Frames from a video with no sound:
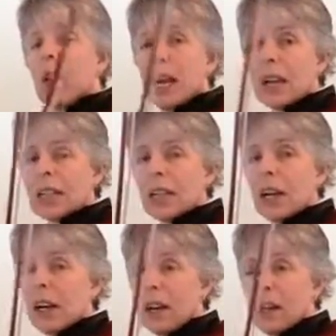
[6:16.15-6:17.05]
Last
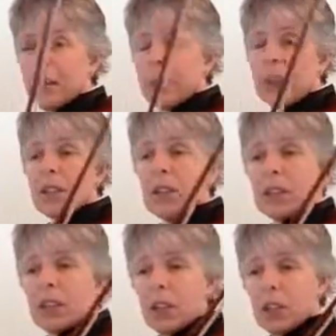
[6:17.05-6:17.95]
line
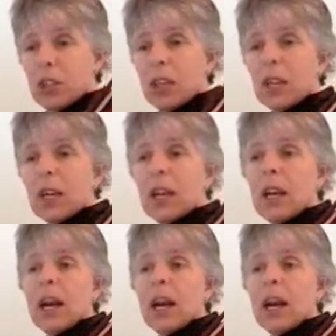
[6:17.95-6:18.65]
starts on G.